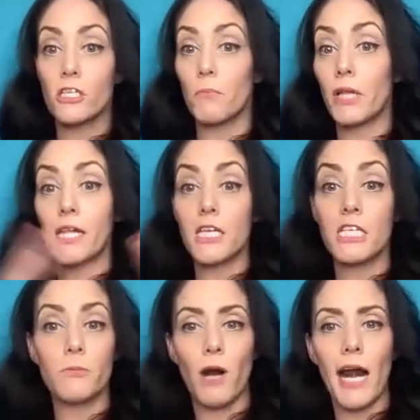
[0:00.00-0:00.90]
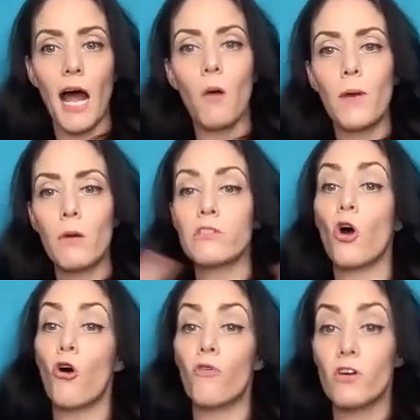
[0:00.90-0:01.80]
completely spread out, but it was
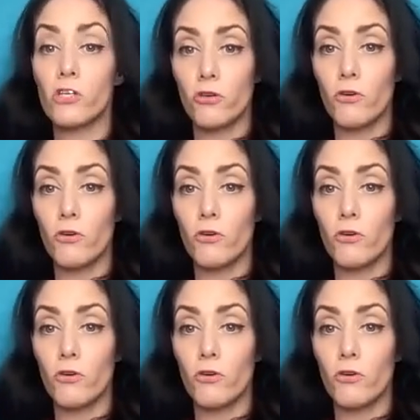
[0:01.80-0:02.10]
over two